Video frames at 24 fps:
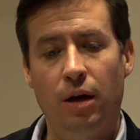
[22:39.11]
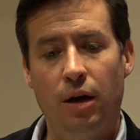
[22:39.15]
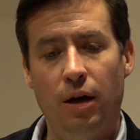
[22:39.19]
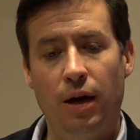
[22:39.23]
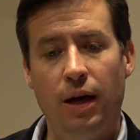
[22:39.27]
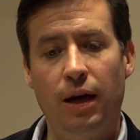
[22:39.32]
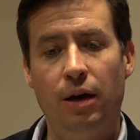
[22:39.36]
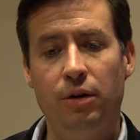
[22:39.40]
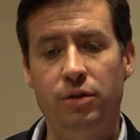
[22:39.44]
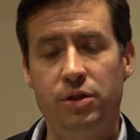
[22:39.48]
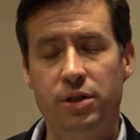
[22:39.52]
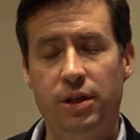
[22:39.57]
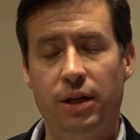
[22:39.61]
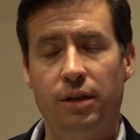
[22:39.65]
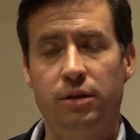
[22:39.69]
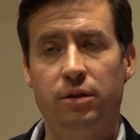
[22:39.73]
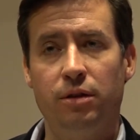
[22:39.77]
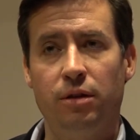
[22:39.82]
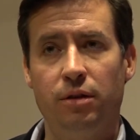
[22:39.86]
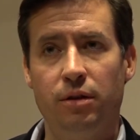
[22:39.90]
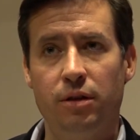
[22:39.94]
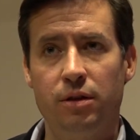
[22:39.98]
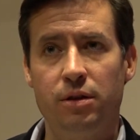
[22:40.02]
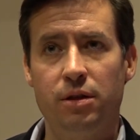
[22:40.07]
Health
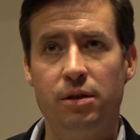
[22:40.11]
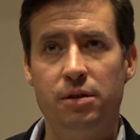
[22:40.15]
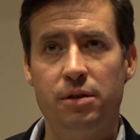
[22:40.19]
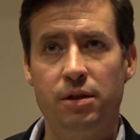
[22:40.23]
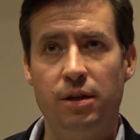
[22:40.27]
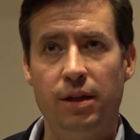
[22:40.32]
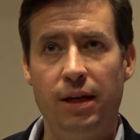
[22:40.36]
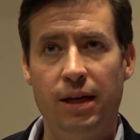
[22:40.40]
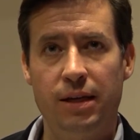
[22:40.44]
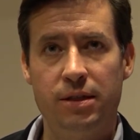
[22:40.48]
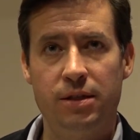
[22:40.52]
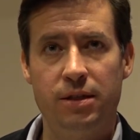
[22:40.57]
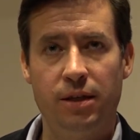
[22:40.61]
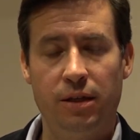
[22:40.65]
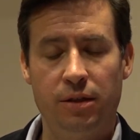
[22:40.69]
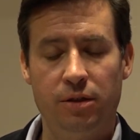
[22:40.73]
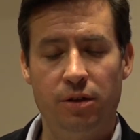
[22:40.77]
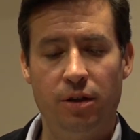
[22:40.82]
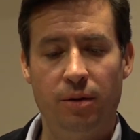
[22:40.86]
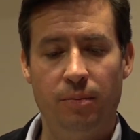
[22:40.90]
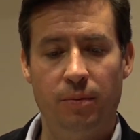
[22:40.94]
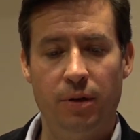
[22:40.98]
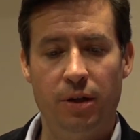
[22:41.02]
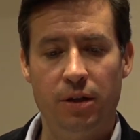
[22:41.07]
sector, and this is the last
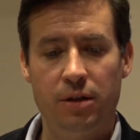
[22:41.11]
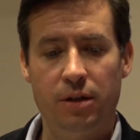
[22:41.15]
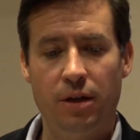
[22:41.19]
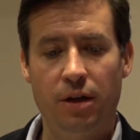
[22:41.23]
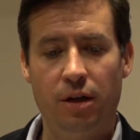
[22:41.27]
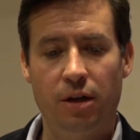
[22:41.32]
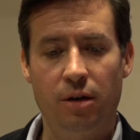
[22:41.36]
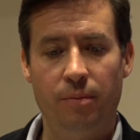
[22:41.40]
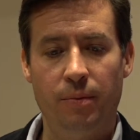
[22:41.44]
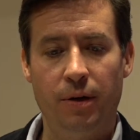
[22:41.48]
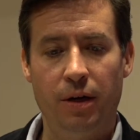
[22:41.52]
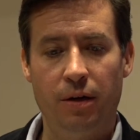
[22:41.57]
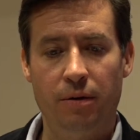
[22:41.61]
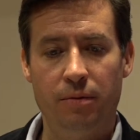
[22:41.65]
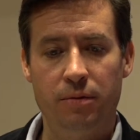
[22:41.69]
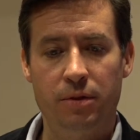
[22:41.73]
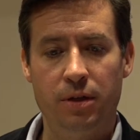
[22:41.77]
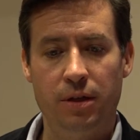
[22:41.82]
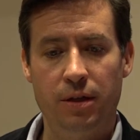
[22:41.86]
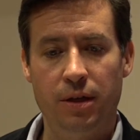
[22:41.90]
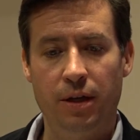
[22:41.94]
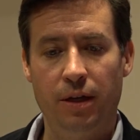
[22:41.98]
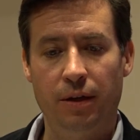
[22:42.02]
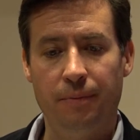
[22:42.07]
sector I'm going to talk about
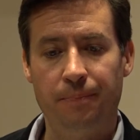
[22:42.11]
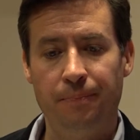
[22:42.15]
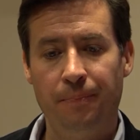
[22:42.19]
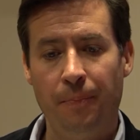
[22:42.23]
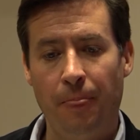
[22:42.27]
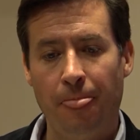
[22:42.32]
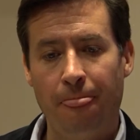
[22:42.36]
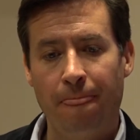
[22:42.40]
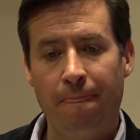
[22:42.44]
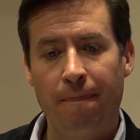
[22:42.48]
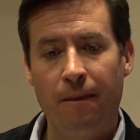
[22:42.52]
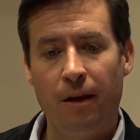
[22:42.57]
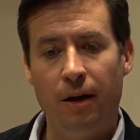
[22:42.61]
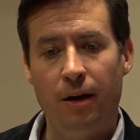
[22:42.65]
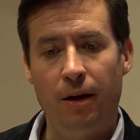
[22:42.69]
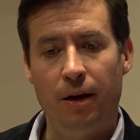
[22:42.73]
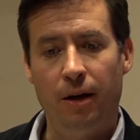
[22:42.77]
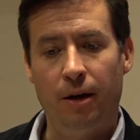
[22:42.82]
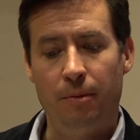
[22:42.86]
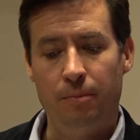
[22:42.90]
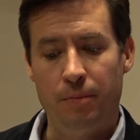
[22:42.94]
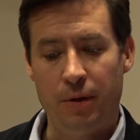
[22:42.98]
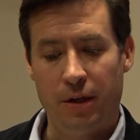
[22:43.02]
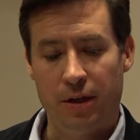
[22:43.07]
today,
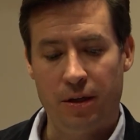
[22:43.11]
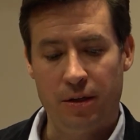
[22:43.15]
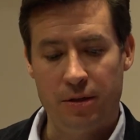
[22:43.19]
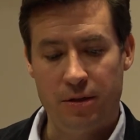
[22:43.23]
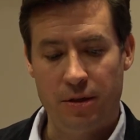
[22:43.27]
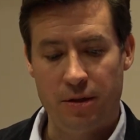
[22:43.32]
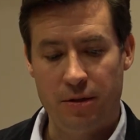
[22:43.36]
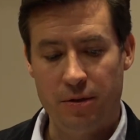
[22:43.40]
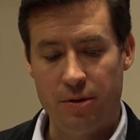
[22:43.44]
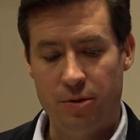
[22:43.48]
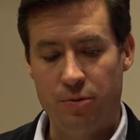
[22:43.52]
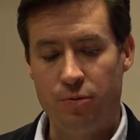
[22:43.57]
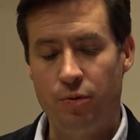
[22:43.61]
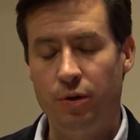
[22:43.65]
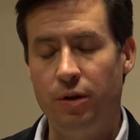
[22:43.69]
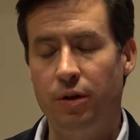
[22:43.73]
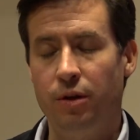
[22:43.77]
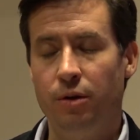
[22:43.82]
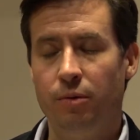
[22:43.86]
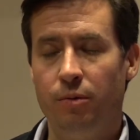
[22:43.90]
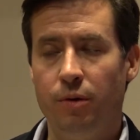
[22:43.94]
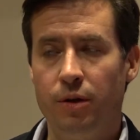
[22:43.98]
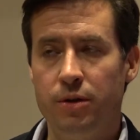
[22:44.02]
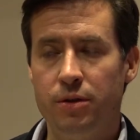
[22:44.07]
because this is one of
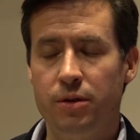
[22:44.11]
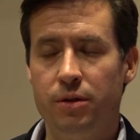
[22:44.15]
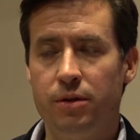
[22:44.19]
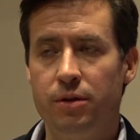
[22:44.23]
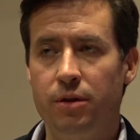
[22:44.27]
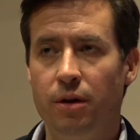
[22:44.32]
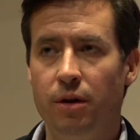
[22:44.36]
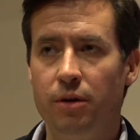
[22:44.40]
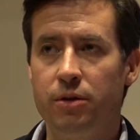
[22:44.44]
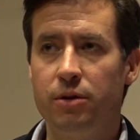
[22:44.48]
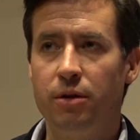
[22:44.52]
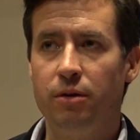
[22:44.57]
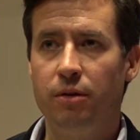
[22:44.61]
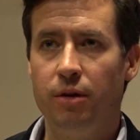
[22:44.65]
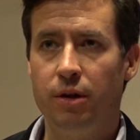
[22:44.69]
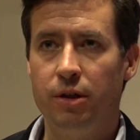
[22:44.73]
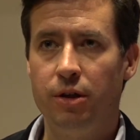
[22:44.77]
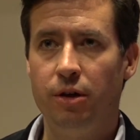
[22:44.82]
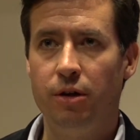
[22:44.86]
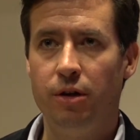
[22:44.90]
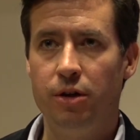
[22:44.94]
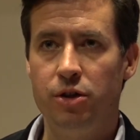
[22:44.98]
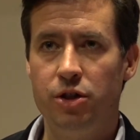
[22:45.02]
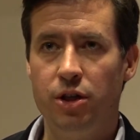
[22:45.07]
the ones that's also on
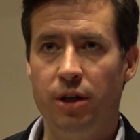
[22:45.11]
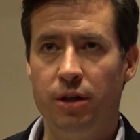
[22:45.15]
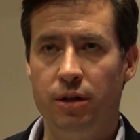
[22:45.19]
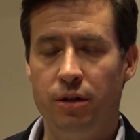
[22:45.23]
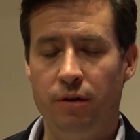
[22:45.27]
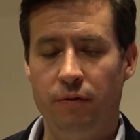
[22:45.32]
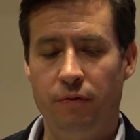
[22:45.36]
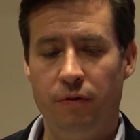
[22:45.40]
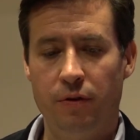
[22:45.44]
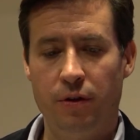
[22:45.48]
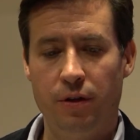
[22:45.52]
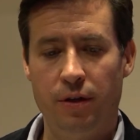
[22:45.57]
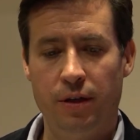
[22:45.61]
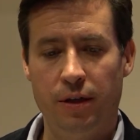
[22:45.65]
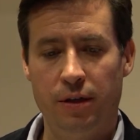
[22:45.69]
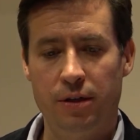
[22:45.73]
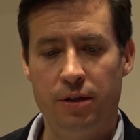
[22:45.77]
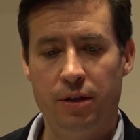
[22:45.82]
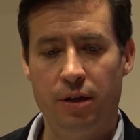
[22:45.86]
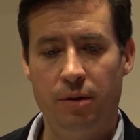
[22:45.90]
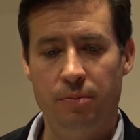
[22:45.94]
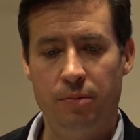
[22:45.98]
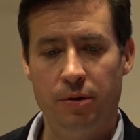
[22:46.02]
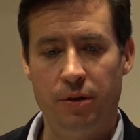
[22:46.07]
your agenda for the next
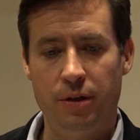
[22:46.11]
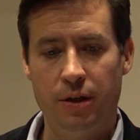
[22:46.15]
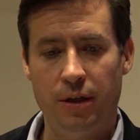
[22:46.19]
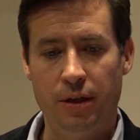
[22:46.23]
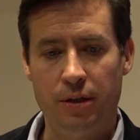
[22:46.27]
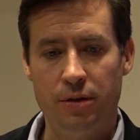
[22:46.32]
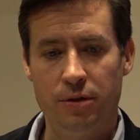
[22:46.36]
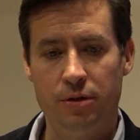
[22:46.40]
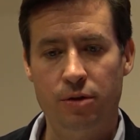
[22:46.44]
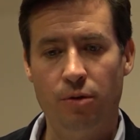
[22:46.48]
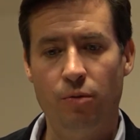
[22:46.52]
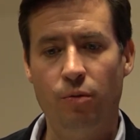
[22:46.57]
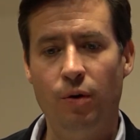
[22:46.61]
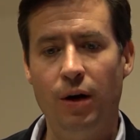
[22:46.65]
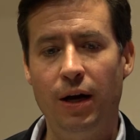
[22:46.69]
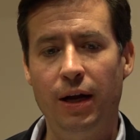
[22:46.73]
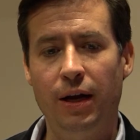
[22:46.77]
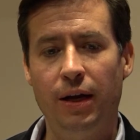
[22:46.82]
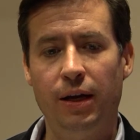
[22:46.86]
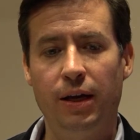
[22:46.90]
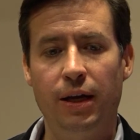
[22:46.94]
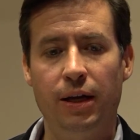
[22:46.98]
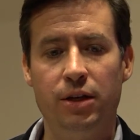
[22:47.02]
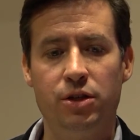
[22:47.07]
couple days. So why
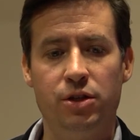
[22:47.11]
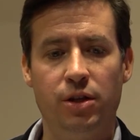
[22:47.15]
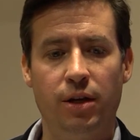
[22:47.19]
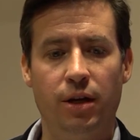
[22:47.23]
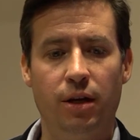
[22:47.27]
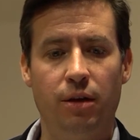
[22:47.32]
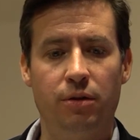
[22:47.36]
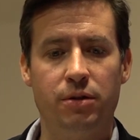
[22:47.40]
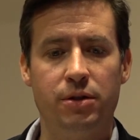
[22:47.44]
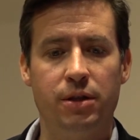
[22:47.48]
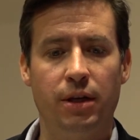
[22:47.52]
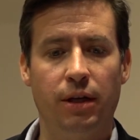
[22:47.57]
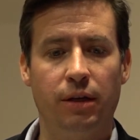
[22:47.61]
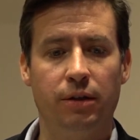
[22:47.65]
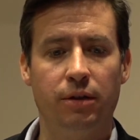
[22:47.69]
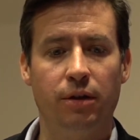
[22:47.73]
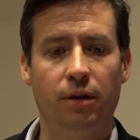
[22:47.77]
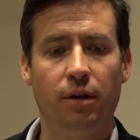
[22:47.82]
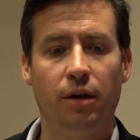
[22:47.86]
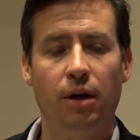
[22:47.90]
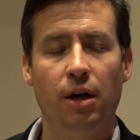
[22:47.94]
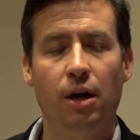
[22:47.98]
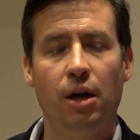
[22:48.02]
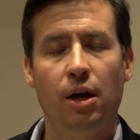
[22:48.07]
engage the health sector?